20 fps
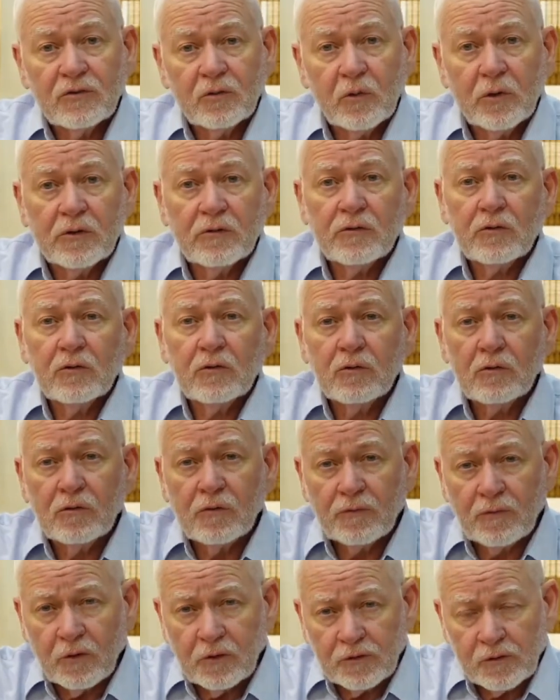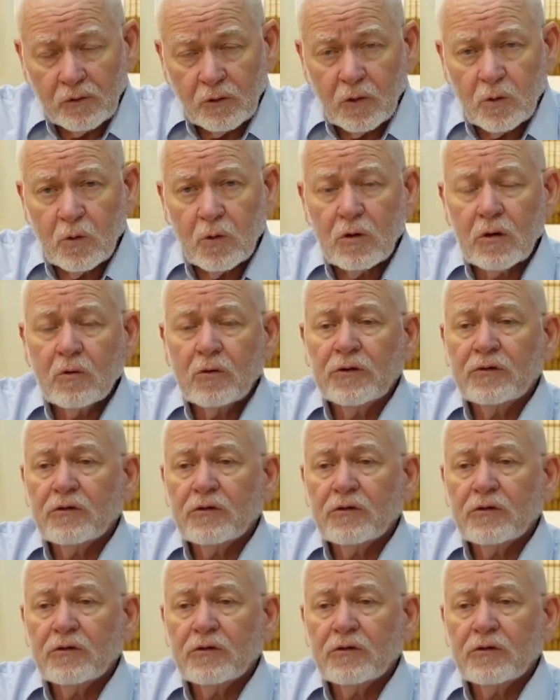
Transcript: We went through the First World War, went